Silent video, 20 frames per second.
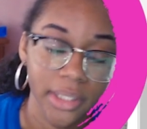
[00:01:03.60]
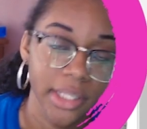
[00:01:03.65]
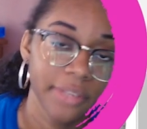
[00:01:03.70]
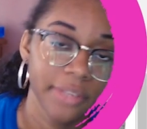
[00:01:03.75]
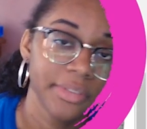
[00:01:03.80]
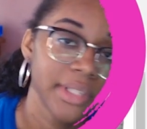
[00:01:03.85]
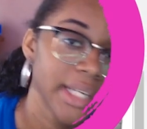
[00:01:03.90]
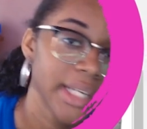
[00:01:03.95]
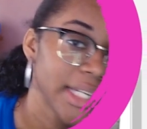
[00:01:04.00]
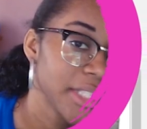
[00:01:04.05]

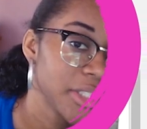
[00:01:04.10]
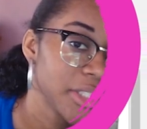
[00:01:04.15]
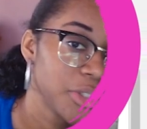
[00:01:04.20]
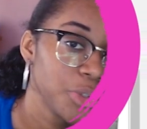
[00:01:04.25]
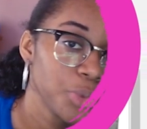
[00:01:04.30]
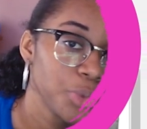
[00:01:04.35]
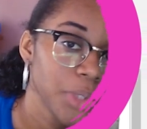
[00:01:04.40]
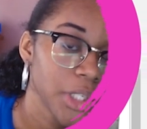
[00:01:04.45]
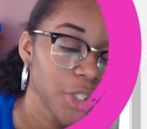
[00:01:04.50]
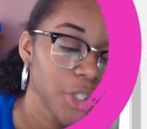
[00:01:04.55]
you guys
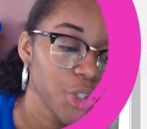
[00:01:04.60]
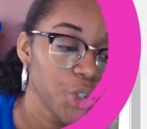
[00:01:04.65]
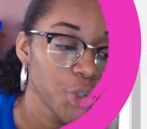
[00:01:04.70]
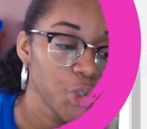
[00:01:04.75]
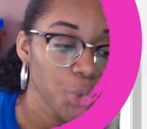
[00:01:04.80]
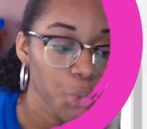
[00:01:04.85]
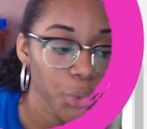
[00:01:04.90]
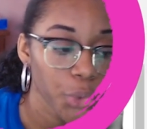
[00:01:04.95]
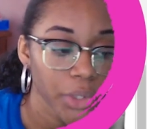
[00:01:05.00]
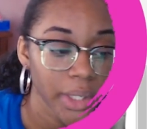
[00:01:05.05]
do
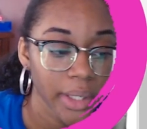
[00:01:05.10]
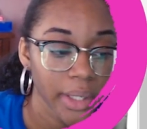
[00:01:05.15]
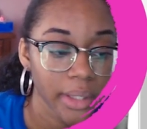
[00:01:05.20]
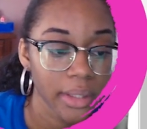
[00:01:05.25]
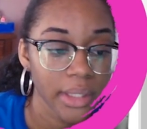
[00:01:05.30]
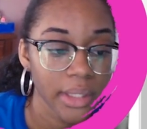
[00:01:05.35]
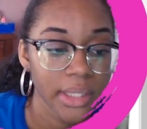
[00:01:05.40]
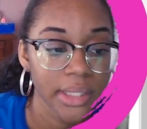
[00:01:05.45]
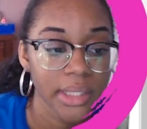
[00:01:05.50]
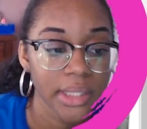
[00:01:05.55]
enjoy
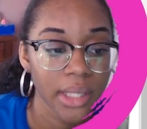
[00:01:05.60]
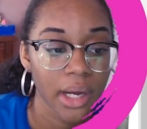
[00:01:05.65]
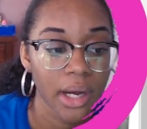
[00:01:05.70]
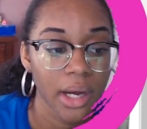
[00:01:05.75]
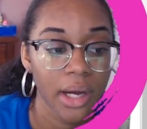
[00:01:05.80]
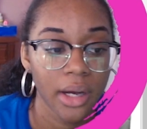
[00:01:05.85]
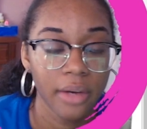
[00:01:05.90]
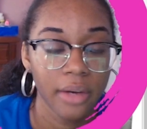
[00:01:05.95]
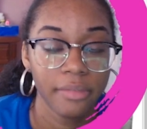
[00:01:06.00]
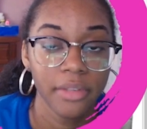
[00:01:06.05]
this
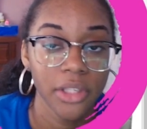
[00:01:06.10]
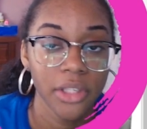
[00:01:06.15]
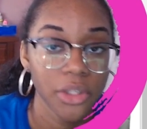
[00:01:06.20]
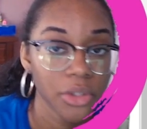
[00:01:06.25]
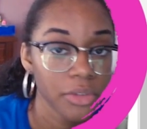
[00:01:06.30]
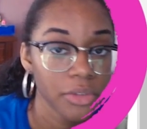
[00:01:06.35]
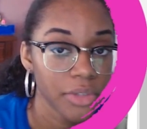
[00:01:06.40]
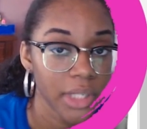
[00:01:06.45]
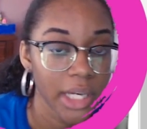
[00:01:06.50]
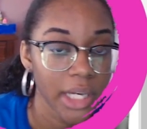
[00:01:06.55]
video,
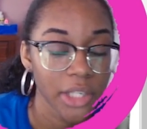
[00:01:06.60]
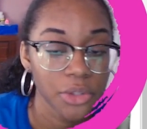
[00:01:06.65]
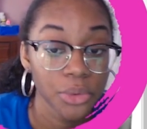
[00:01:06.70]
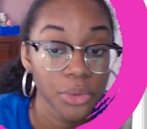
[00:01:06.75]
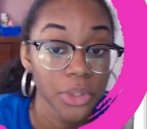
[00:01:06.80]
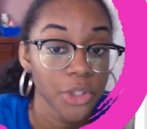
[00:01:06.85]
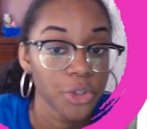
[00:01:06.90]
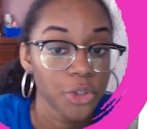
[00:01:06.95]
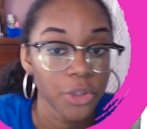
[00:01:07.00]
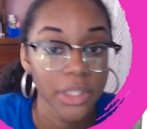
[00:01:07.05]
if you guys do
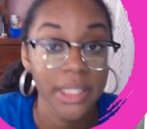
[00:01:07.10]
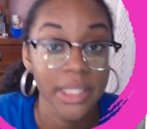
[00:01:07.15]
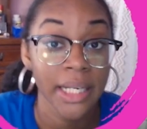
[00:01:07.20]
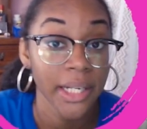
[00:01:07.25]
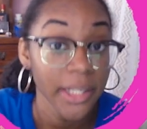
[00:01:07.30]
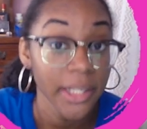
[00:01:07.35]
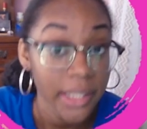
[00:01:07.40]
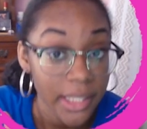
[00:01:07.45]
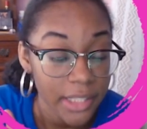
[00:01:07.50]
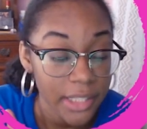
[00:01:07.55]
enjoy
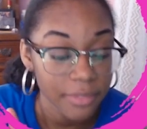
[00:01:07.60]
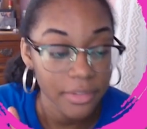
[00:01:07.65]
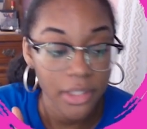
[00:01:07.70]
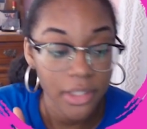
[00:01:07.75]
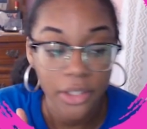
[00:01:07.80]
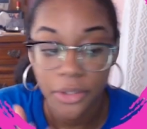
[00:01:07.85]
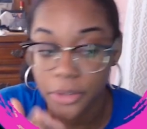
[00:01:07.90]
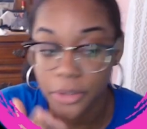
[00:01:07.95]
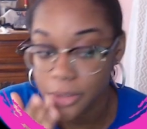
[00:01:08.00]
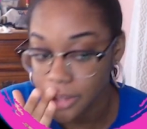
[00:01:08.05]
tier list
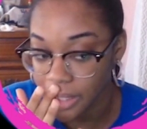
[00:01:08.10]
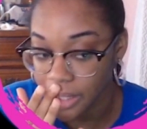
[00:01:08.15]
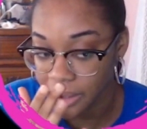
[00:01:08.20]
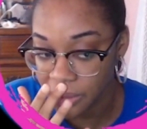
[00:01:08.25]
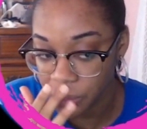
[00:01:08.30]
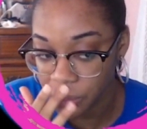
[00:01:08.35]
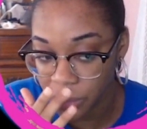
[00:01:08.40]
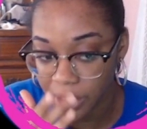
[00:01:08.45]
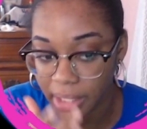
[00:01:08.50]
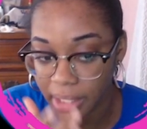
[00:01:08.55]
videos
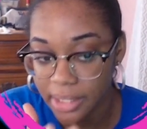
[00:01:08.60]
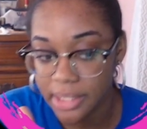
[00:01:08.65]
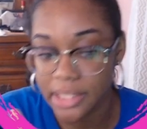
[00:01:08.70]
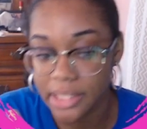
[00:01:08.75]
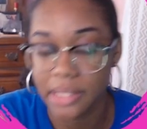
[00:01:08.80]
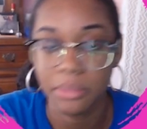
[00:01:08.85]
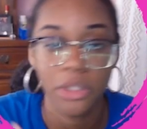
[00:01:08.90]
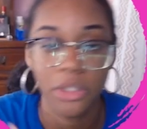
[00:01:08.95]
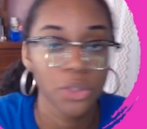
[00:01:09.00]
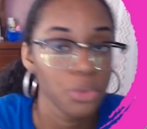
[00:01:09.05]
and would like to see
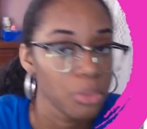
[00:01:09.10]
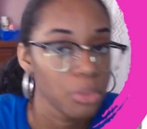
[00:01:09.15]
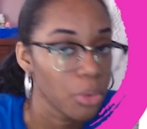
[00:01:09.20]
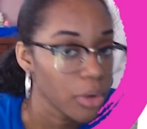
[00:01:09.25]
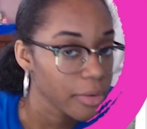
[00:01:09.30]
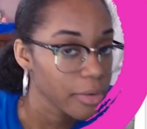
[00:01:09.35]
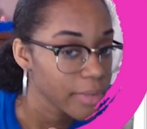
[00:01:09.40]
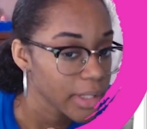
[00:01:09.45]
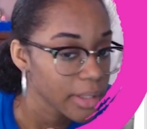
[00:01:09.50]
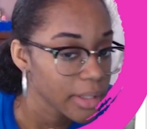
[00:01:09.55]
me do more
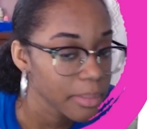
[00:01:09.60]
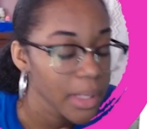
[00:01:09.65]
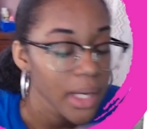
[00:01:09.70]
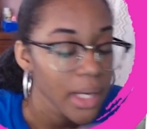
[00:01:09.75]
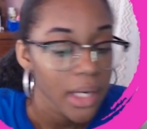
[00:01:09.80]
of them,